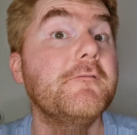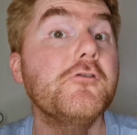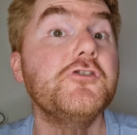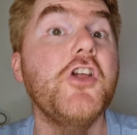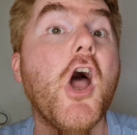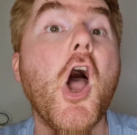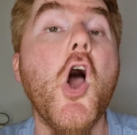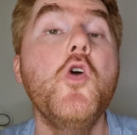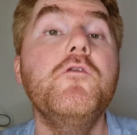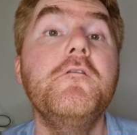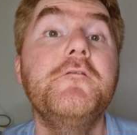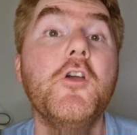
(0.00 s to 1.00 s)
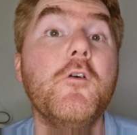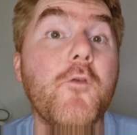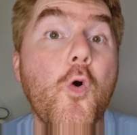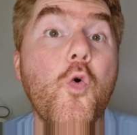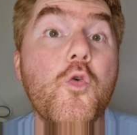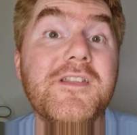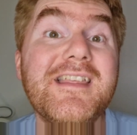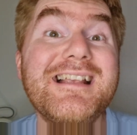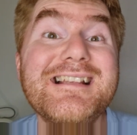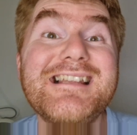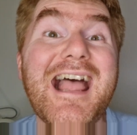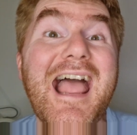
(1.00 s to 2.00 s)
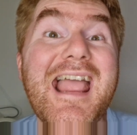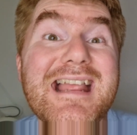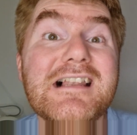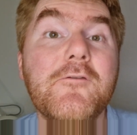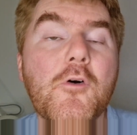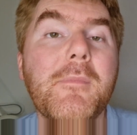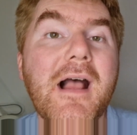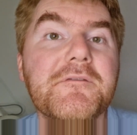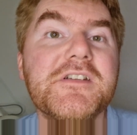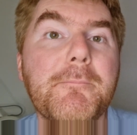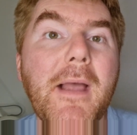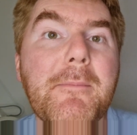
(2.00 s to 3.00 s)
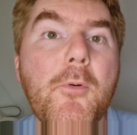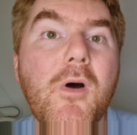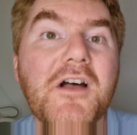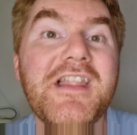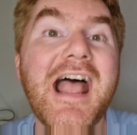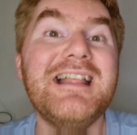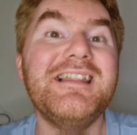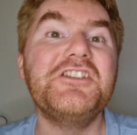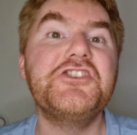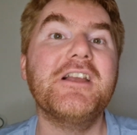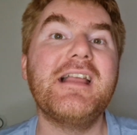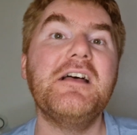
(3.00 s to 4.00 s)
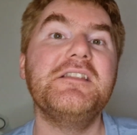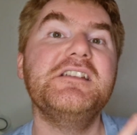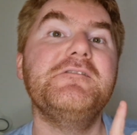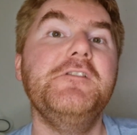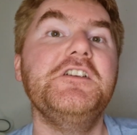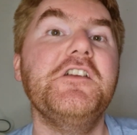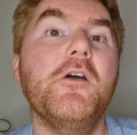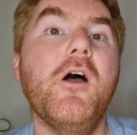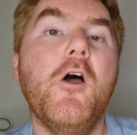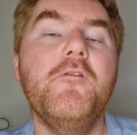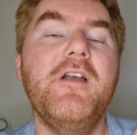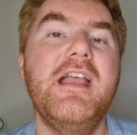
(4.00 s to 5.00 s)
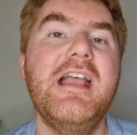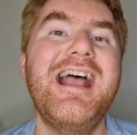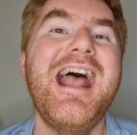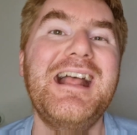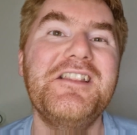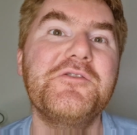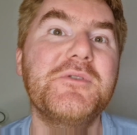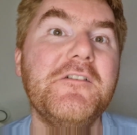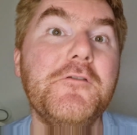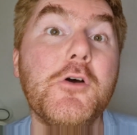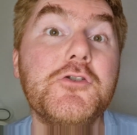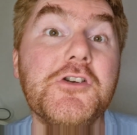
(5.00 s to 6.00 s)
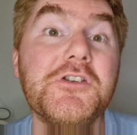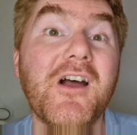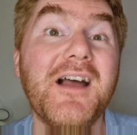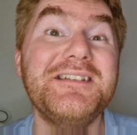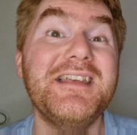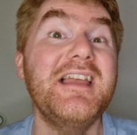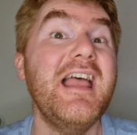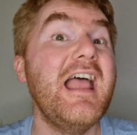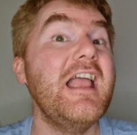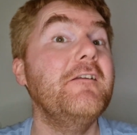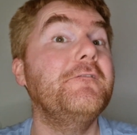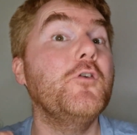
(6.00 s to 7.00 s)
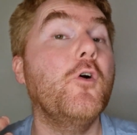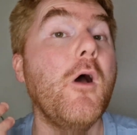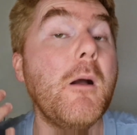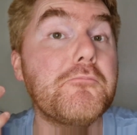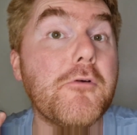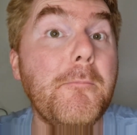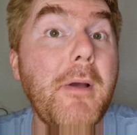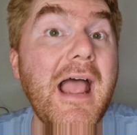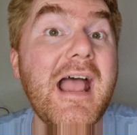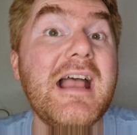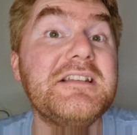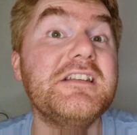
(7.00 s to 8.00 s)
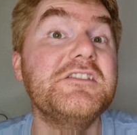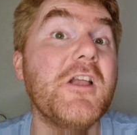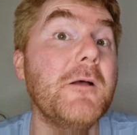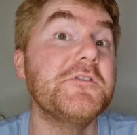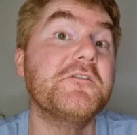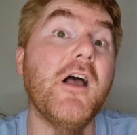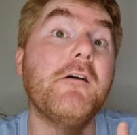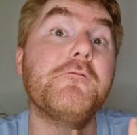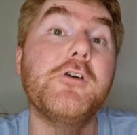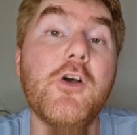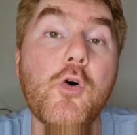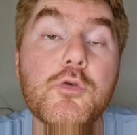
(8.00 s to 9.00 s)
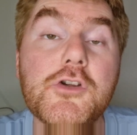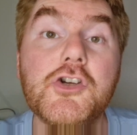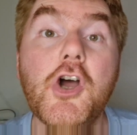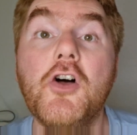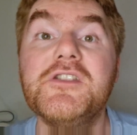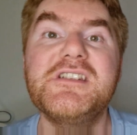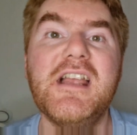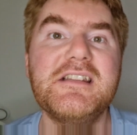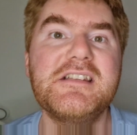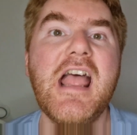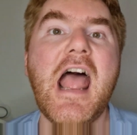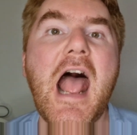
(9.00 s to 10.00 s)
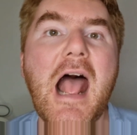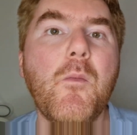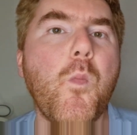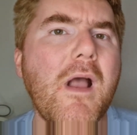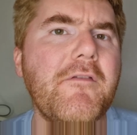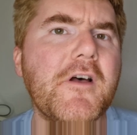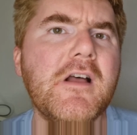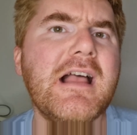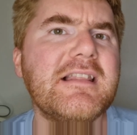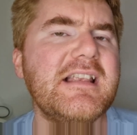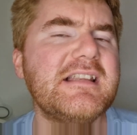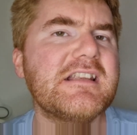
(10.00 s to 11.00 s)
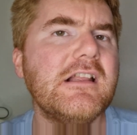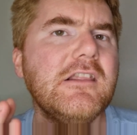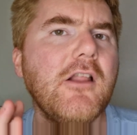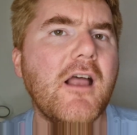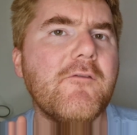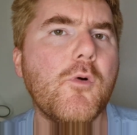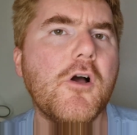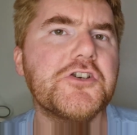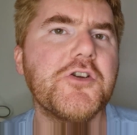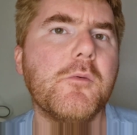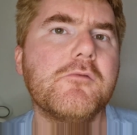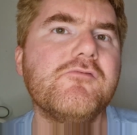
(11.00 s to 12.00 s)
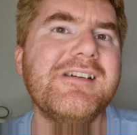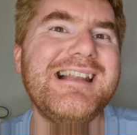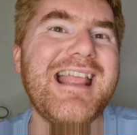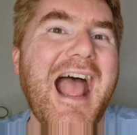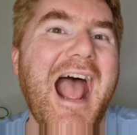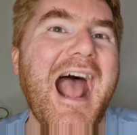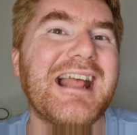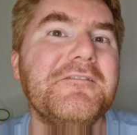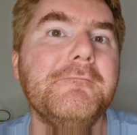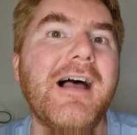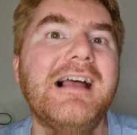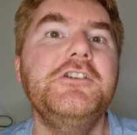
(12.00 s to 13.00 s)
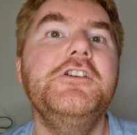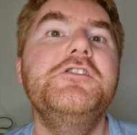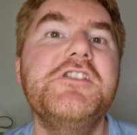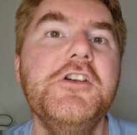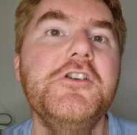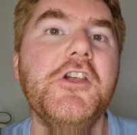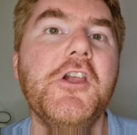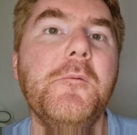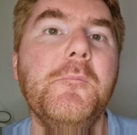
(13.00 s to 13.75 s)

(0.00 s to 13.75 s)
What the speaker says: for an overview of all things A-Level Maths Paper 1, then check out this video over here. And this will give you a good idea if you're prepared in terms of covering all the content and whether this live workshop will really add value to you.